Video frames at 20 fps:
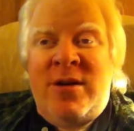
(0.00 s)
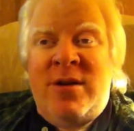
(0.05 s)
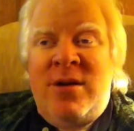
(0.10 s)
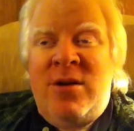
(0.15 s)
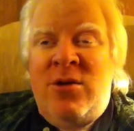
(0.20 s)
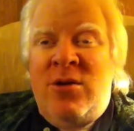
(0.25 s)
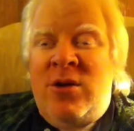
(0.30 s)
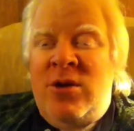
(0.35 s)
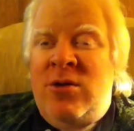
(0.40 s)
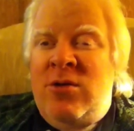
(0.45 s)

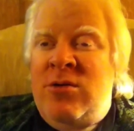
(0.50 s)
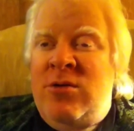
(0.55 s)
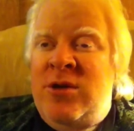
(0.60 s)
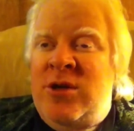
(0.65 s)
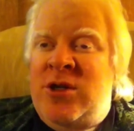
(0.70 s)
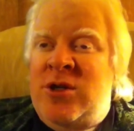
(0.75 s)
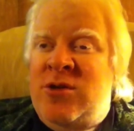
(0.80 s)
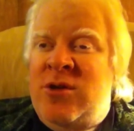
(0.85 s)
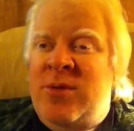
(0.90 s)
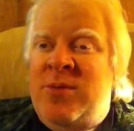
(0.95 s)
you can only
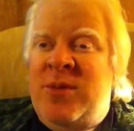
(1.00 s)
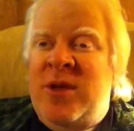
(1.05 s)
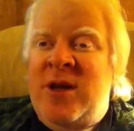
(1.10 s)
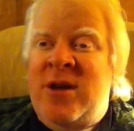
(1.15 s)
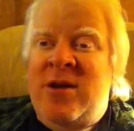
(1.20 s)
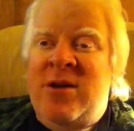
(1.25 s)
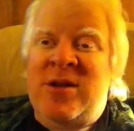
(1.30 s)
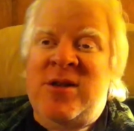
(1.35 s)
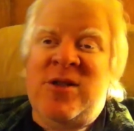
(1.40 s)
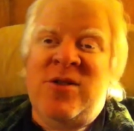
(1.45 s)
strip
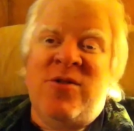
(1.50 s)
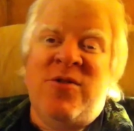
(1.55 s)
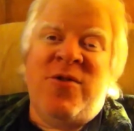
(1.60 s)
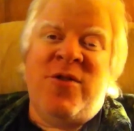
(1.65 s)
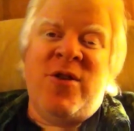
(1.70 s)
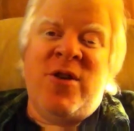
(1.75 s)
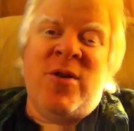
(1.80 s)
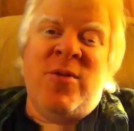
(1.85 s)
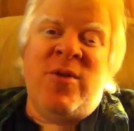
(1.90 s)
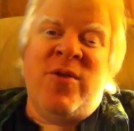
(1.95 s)
down so
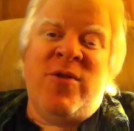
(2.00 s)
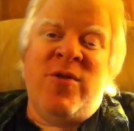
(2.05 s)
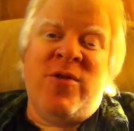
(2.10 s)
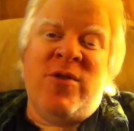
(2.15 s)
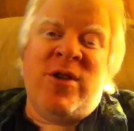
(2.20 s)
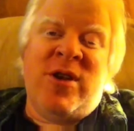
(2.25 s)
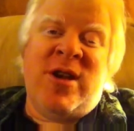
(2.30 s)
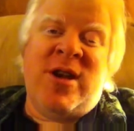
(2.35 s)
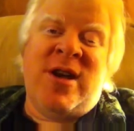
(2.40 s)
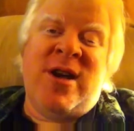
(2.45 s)
far before
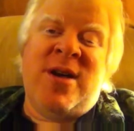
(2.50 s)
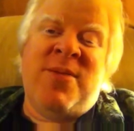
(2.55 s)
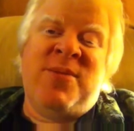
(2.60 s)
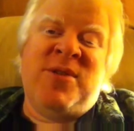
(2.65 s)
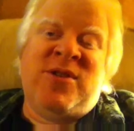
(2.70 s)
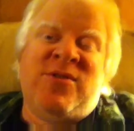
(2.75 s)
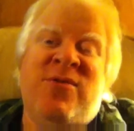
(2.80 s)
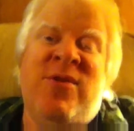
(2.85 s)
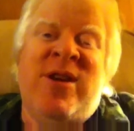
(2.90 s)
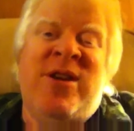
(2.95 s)
the
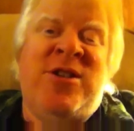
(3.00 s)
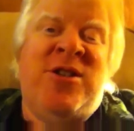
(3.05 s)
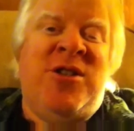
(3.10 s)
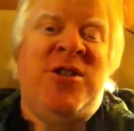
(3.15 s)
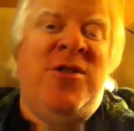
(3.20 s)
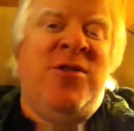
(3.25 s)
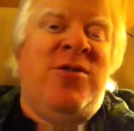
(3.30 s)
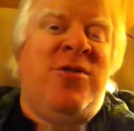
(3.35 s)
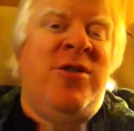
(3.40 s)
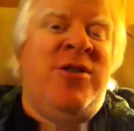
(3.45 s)
cops arrest
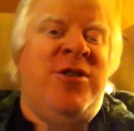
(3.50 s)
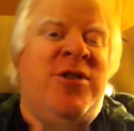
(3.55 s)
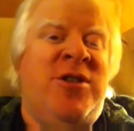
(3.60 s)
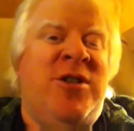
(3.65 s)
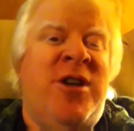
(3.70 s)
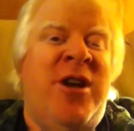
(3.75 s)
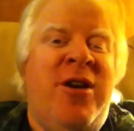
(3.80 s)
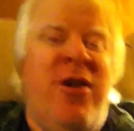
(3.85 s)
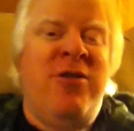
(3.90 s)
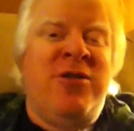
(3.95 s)
you or you
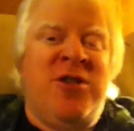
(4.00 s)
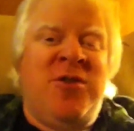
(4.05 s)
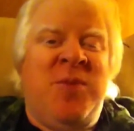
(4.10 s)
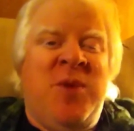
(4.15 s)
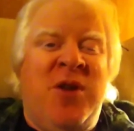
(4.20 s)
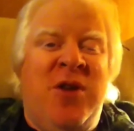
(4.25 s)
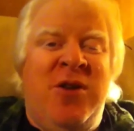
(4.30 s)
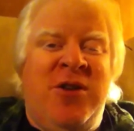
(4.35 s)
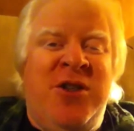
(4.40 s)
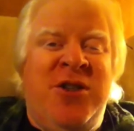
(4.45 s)
scare
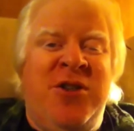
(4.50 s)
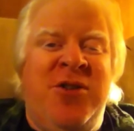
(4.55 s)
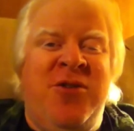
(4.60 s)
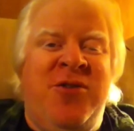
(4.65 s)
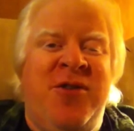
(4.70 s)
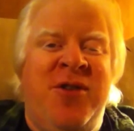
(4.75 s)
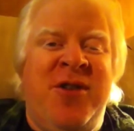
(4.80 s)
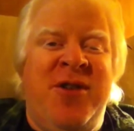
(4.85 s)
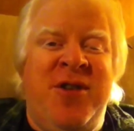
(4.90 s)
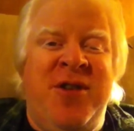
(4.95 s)
small
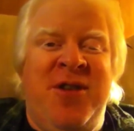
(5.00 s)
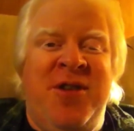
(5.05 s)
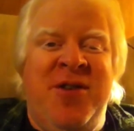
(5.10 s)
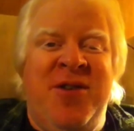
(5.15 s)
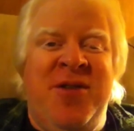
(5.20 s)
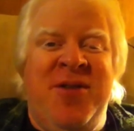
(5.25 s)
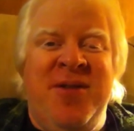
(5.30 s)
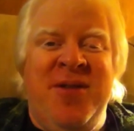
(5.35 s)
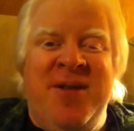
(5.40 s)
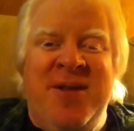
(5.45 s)
children,